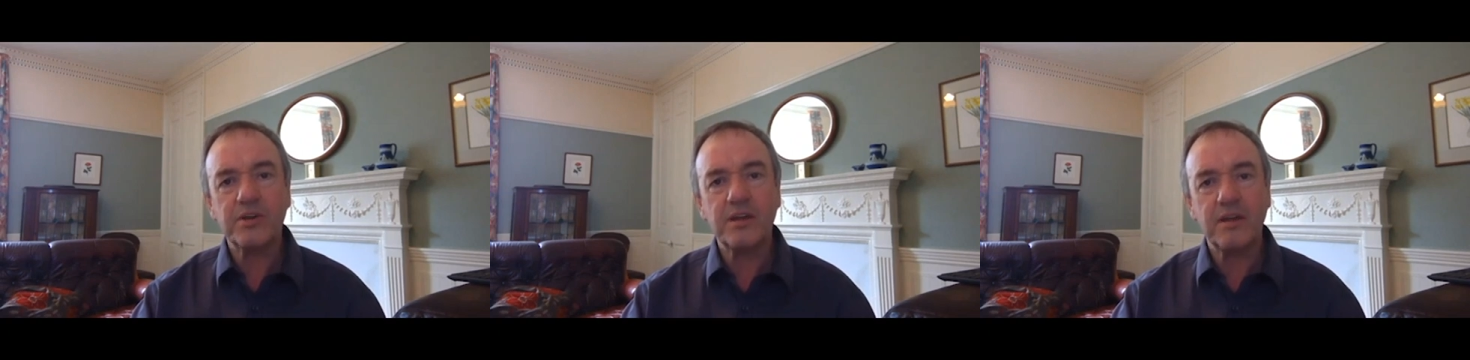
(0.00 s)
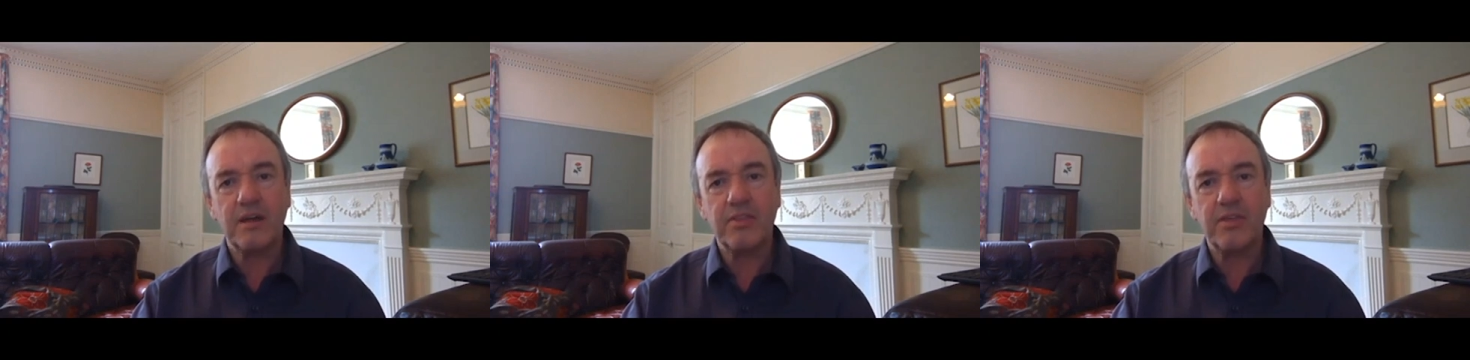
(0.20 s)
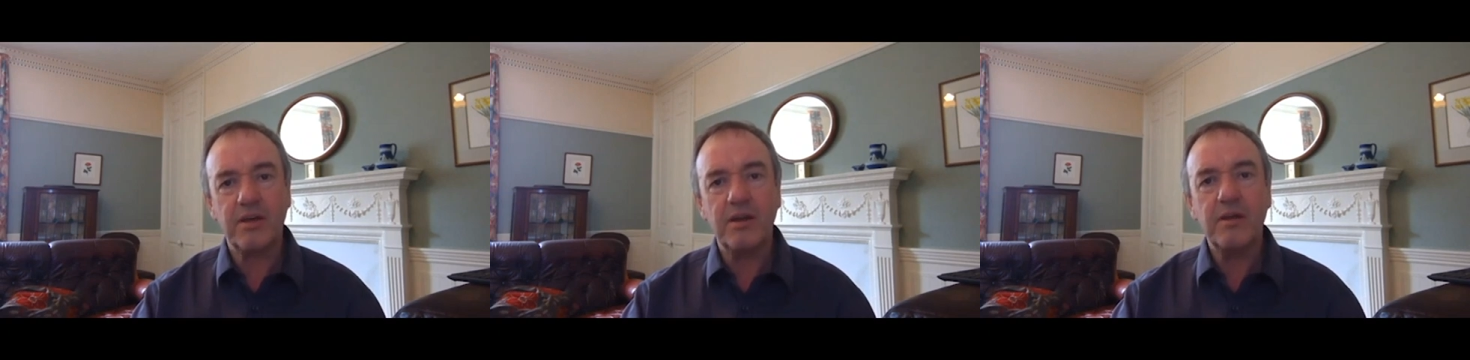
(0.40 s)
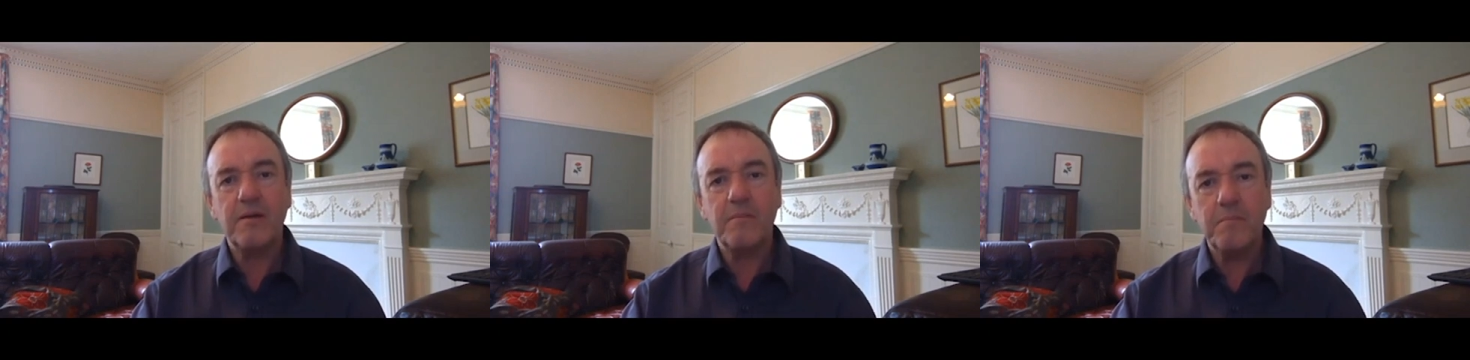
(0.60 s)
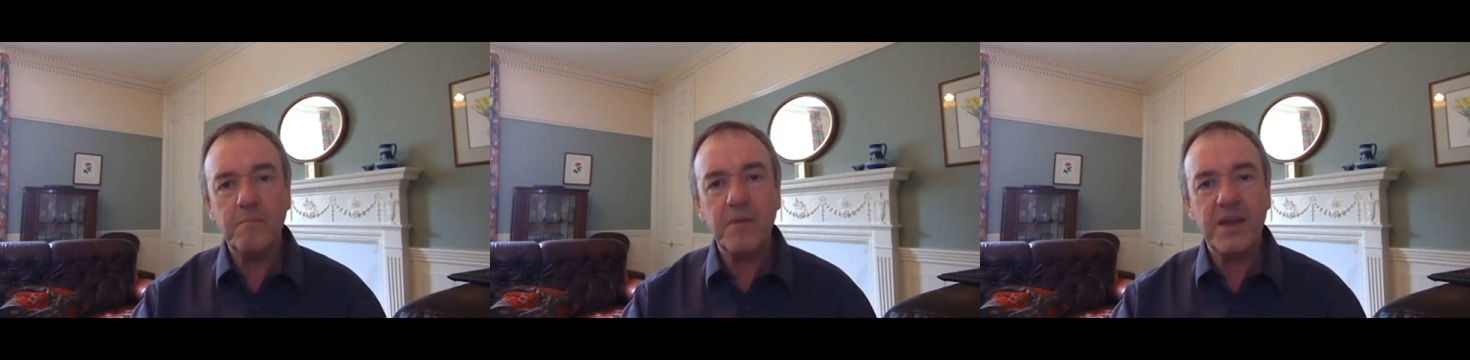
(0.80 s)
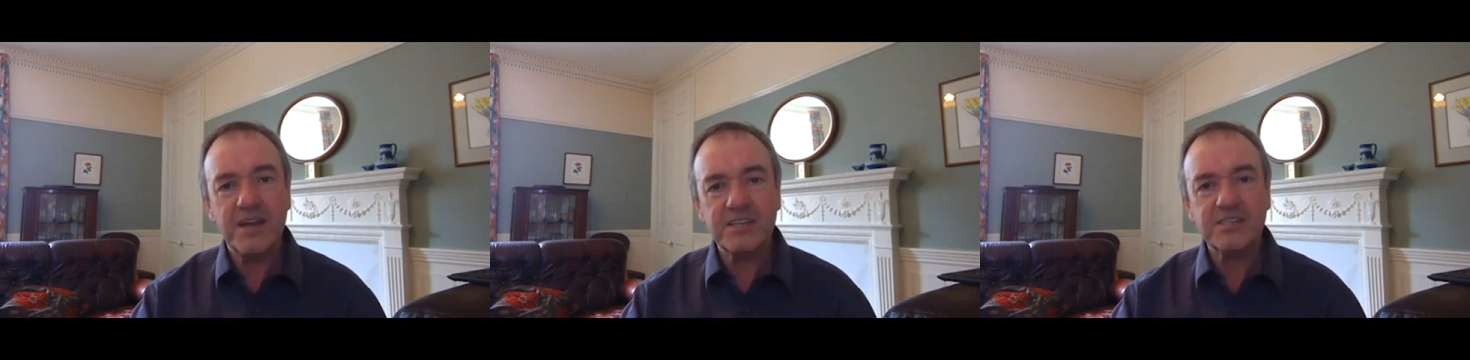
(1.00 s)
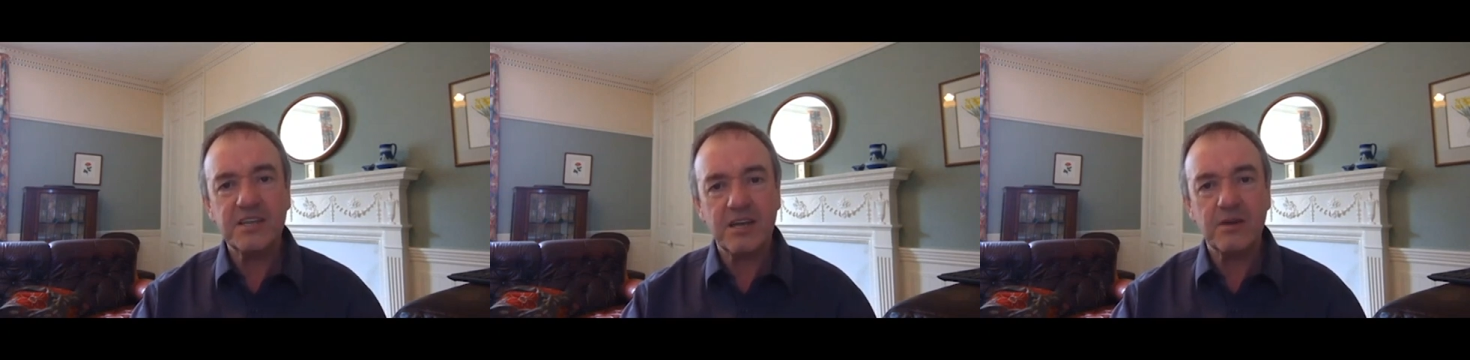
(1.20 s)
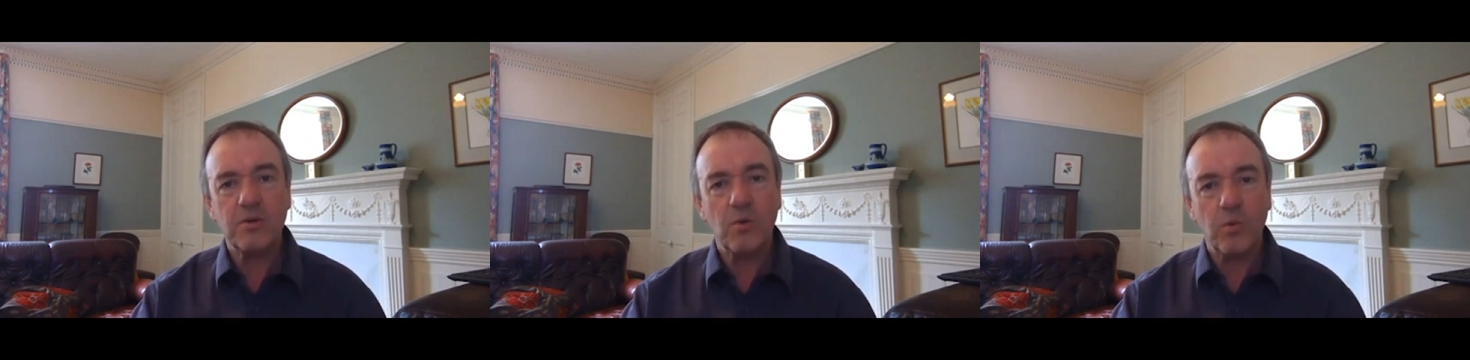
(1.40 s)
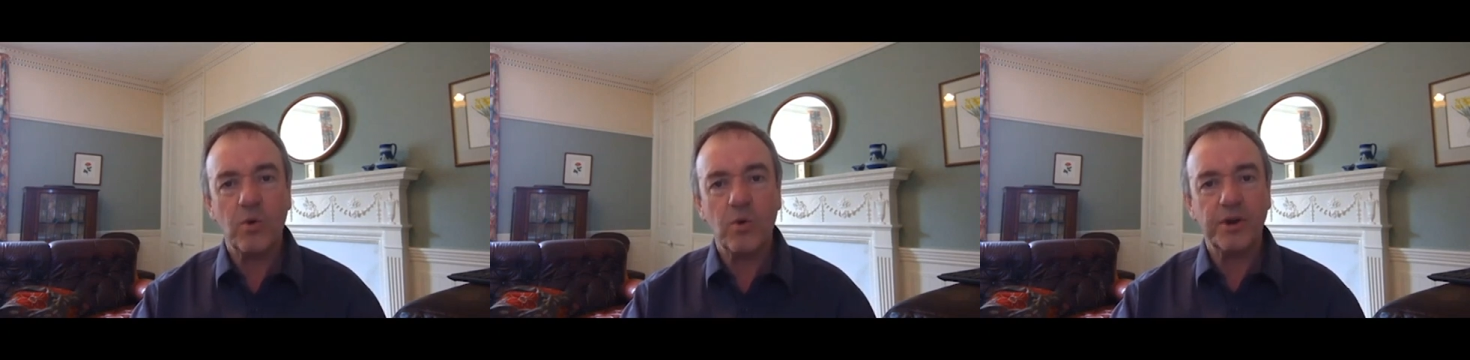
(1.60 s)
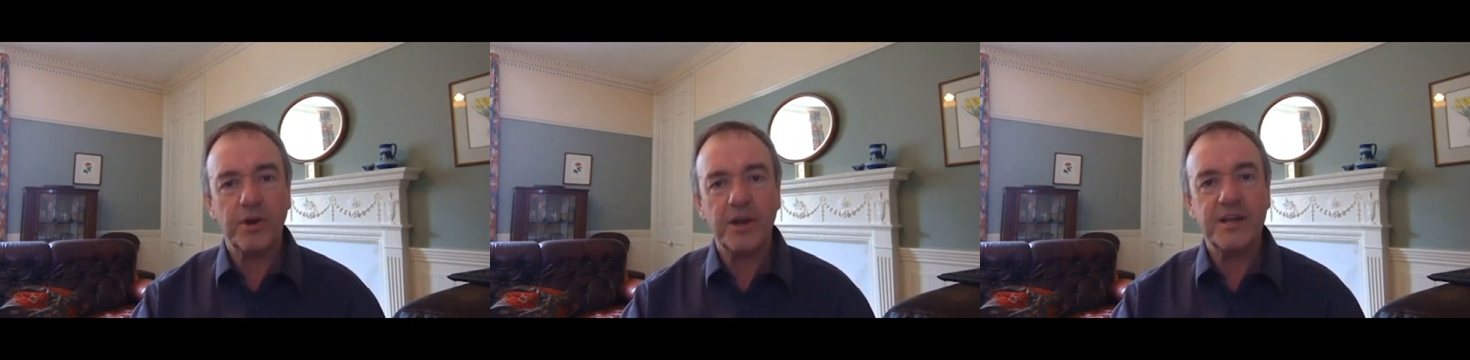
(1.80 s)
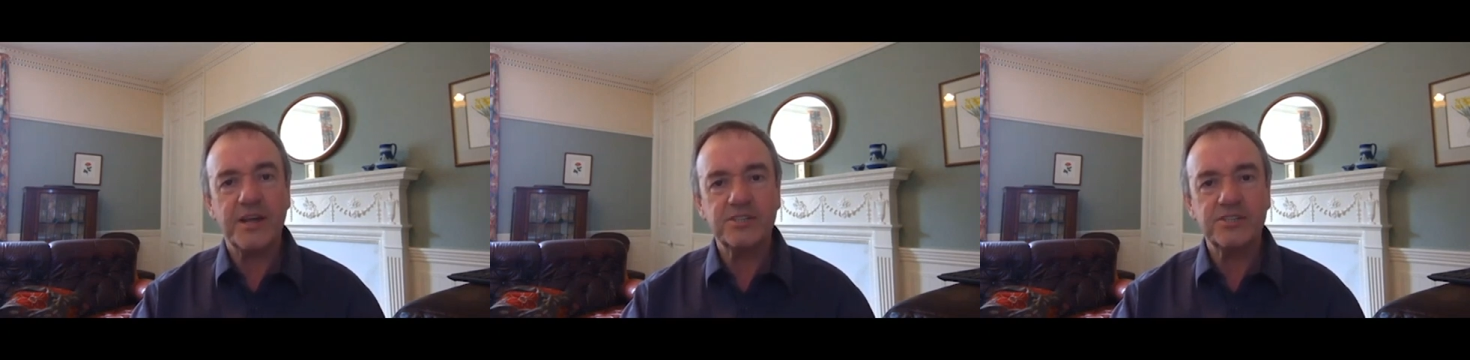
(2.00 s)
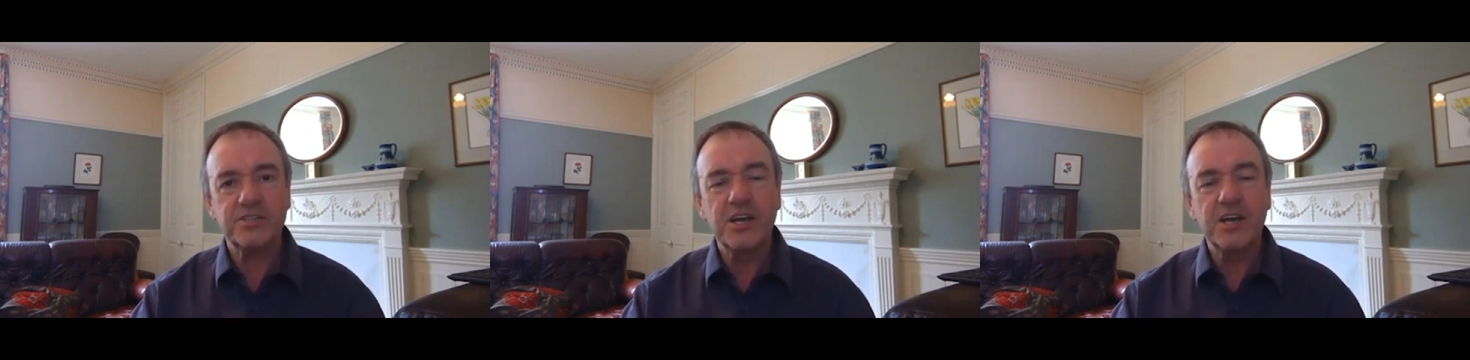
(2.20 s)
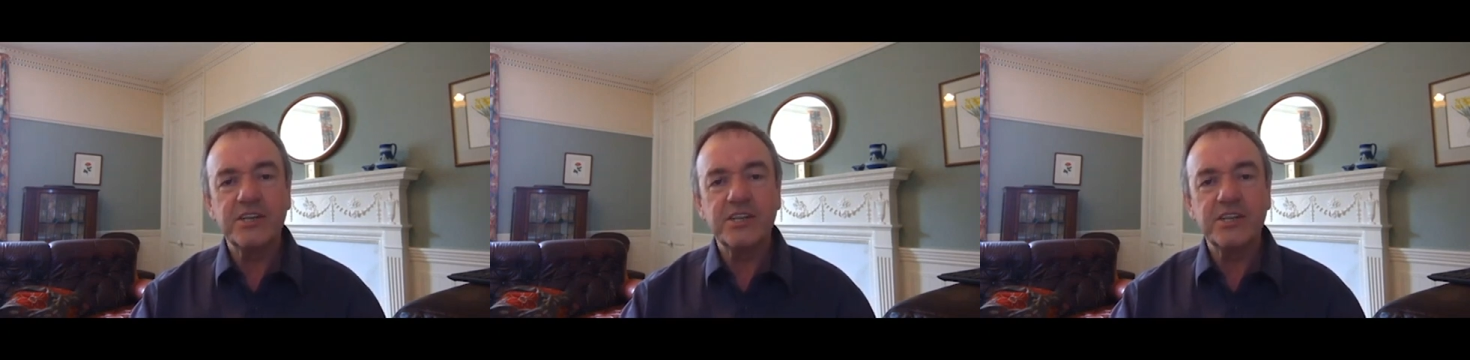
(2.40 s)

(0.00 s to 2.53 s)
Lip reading: together makes it what it is.